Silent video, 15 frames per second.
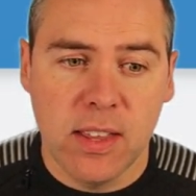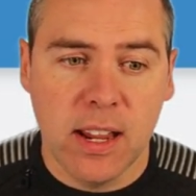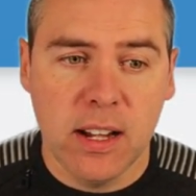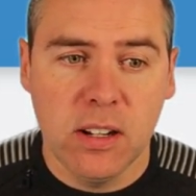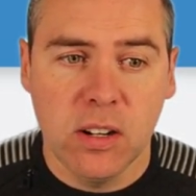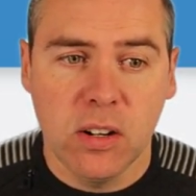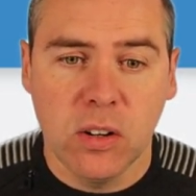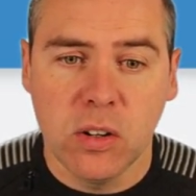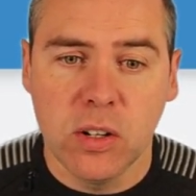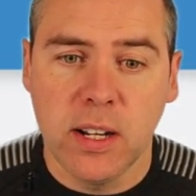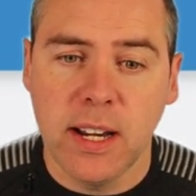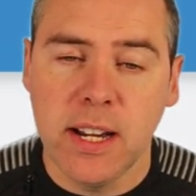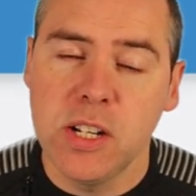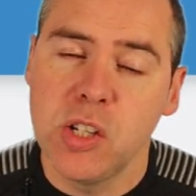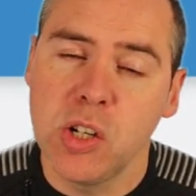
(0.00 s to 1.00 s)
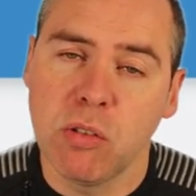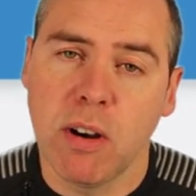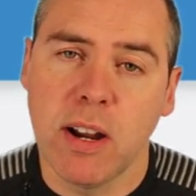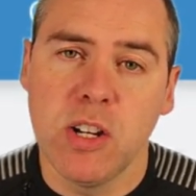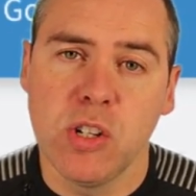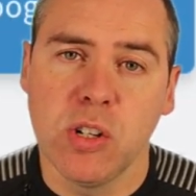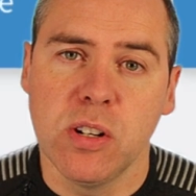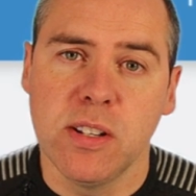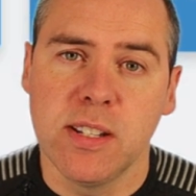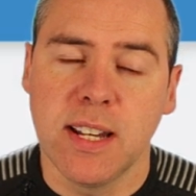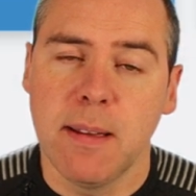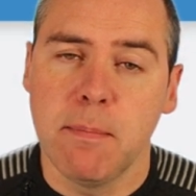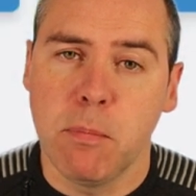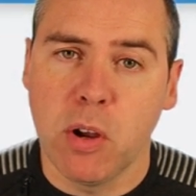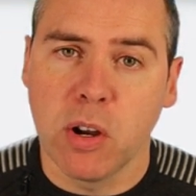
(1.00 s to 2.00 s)
then under integration,
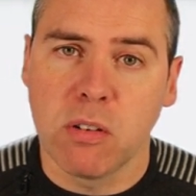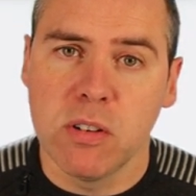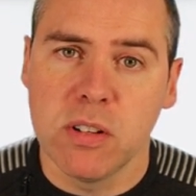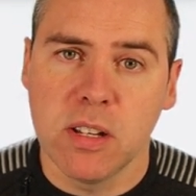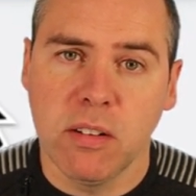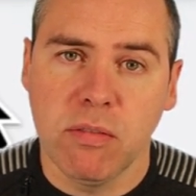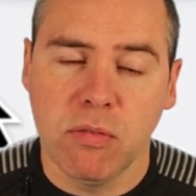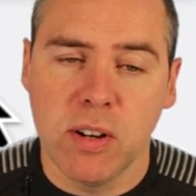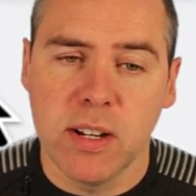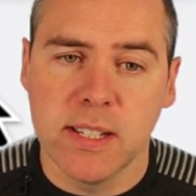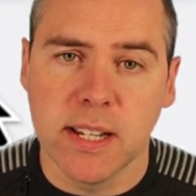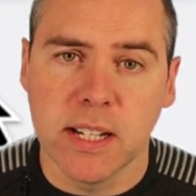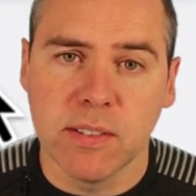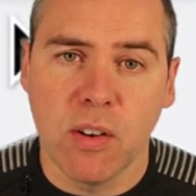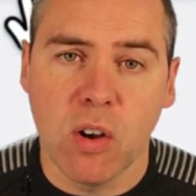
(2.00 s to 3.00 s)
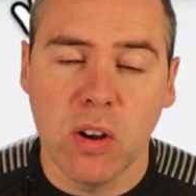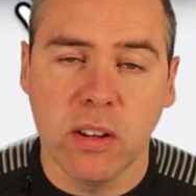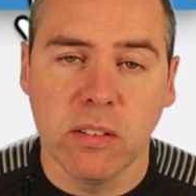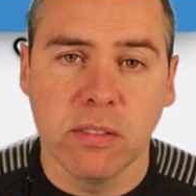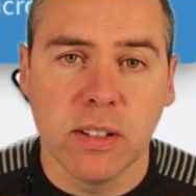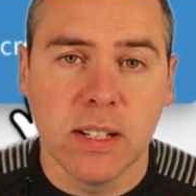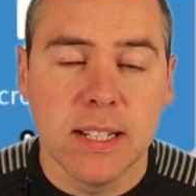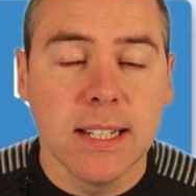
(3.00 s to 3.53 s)
select Microsoft 365.